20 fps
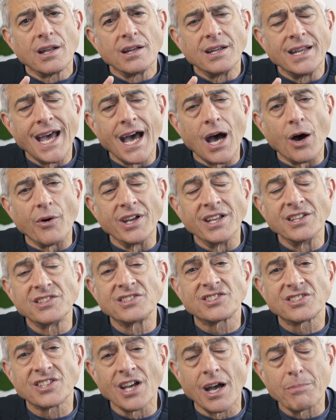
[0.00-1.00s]
Now, in
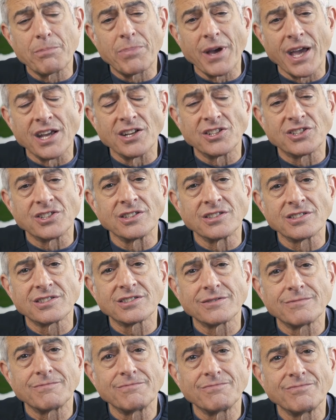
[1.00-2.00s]
some patients,
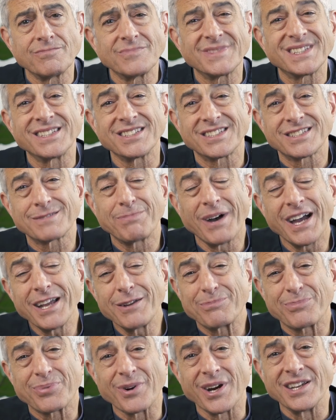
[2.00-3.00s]

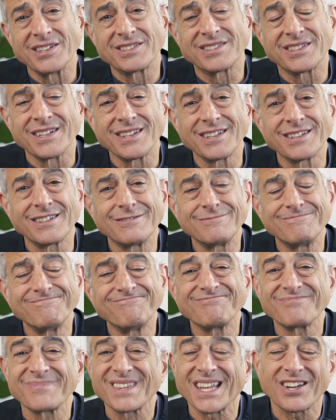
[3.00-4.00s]
despite bracing,
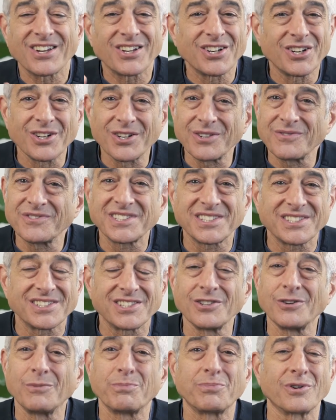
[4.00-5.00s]
the curves
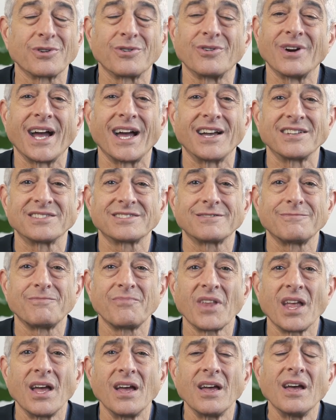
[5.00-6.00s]
still progress.
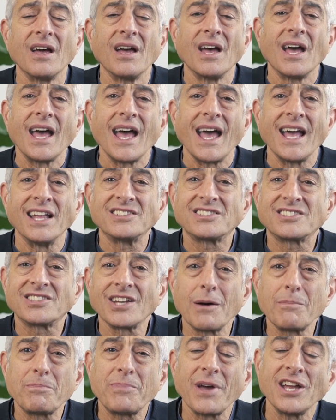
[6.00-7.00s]
And
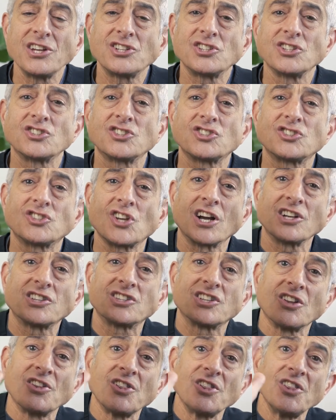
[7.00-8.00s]
some patients start
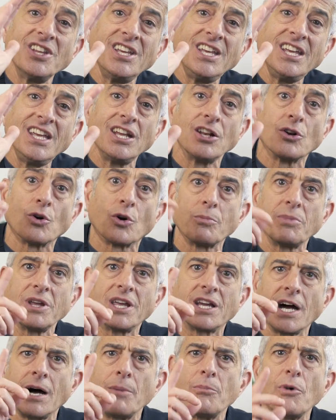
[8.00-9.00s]
to lean or
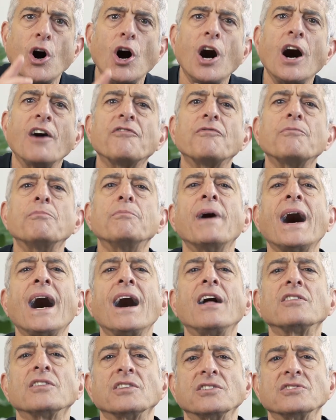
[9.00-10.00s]
become off
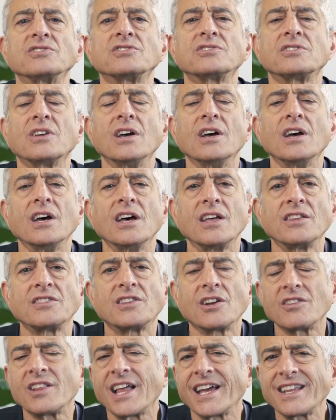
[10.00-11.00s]
balance.
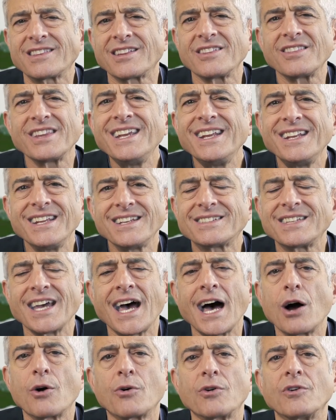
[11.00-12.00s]
They're like the leaning
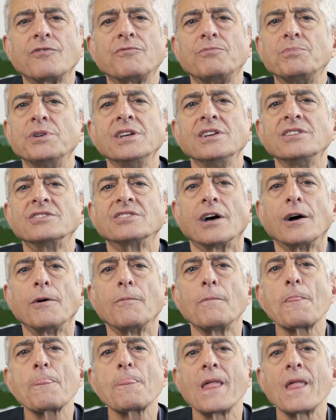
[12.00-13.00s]
tower of Pisa.
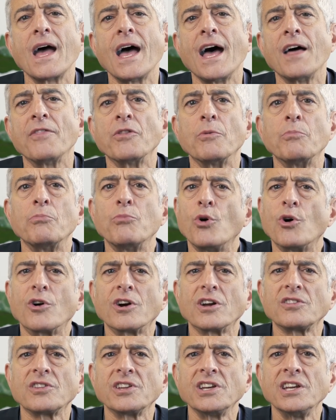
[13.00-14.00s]
And the
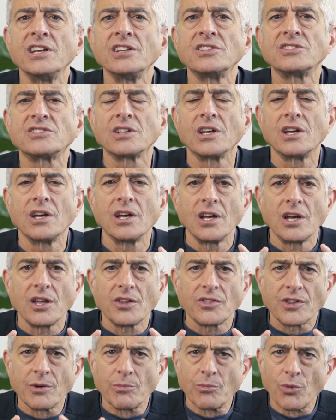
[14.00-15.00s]
more it leans,
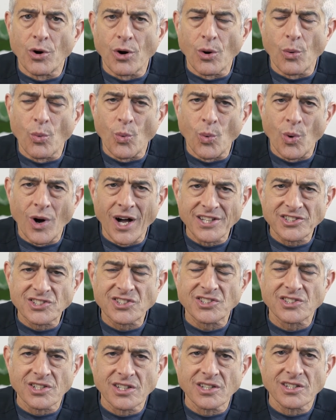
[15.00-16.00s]
the more it
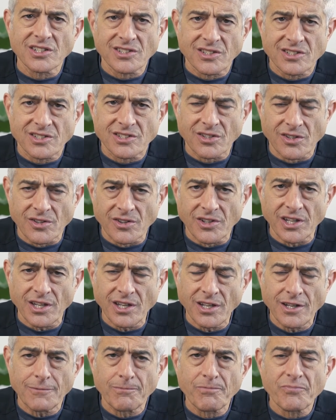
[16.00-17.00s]
wants to
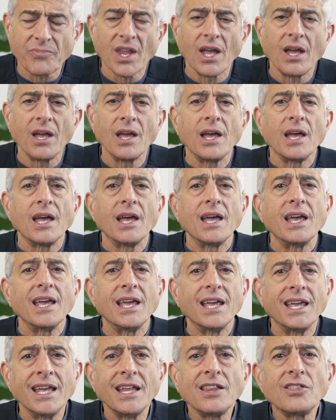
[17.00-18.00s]
lean.
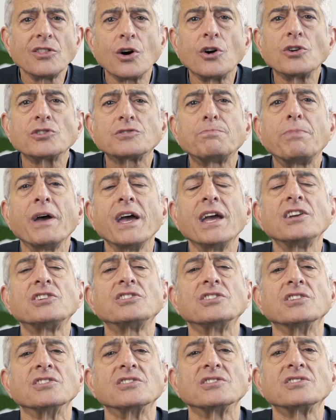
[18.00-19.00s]
In those
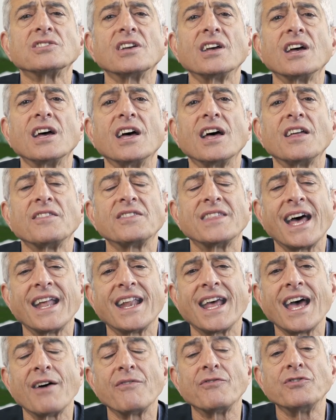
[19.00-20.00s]
patients
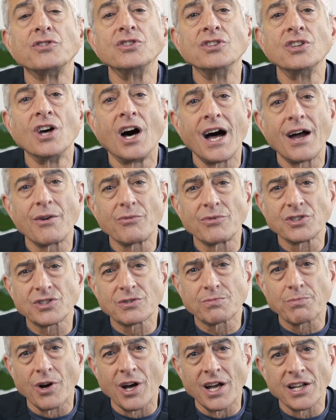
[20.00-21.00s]
that have not
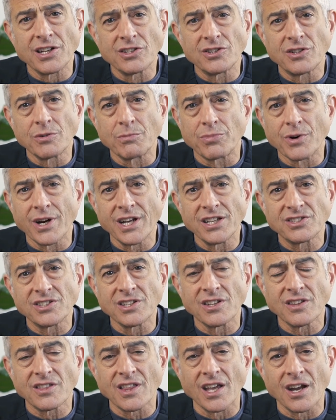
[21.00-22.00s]
responded to
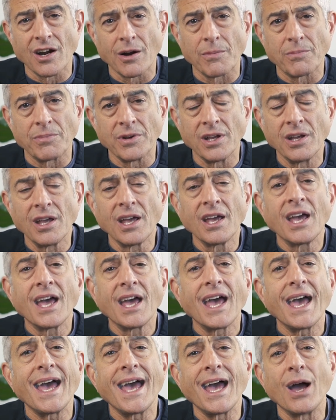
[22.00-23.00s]
bracing therapy,
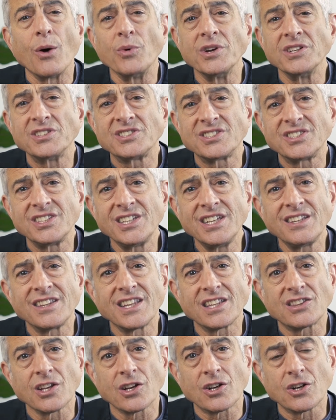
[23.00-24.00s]
and we see
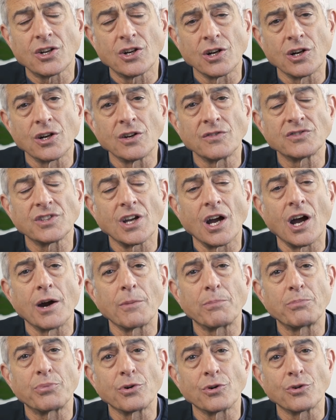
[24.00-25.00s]
that the curves
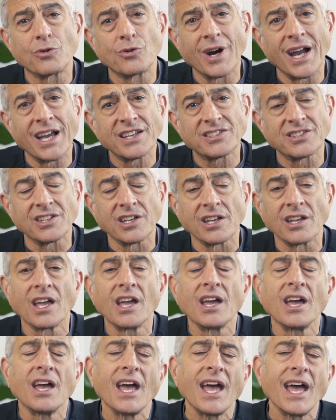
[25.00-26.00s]
are progressing,
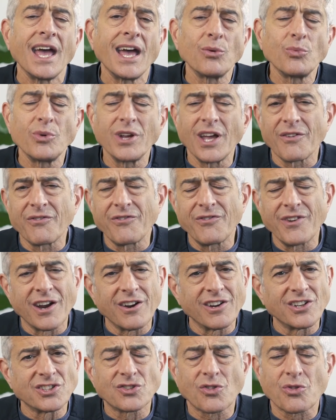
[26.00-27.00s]
and we have
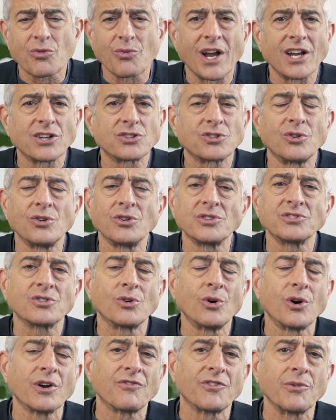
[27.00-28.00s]
various thresholds
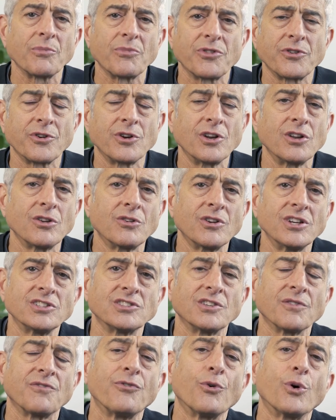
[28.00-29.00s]
going from 30
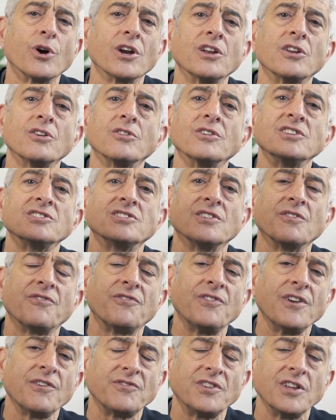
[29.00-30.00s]
degrees to 40 degrees to
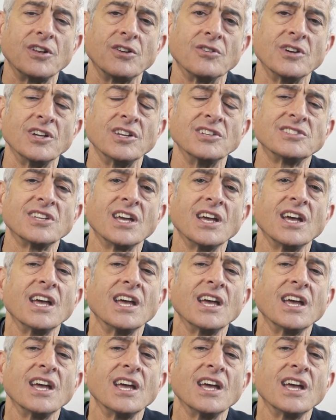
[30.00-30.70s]
50 degrees.